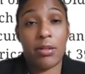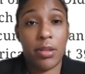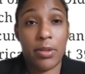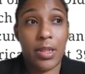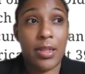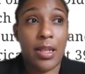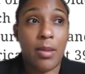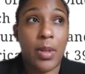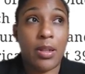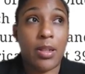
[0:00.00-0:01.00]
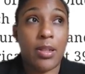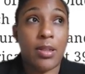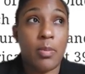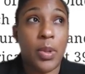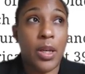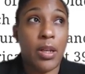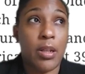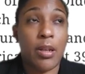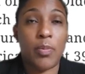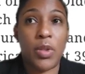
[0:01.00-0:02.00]
I don't know what to say about this,
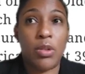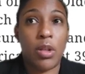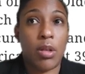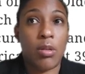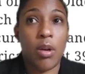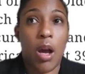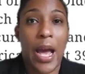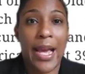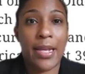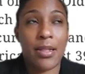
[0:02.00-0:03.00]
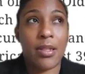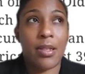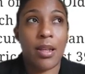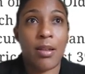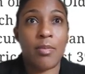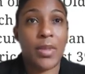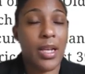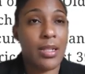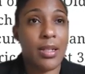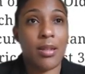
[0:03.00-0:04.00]
but you know, I can see,
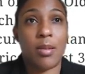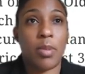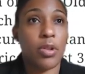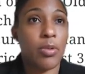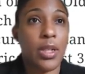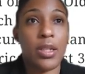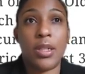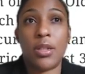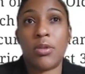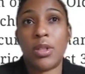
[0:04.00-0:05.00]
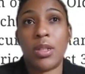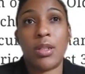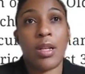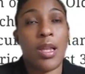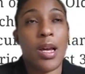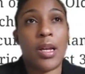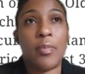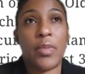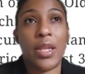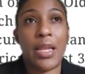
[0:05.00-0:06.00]
like I said, the birth rate continuing to
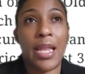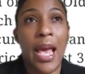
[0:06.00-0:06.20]
decline,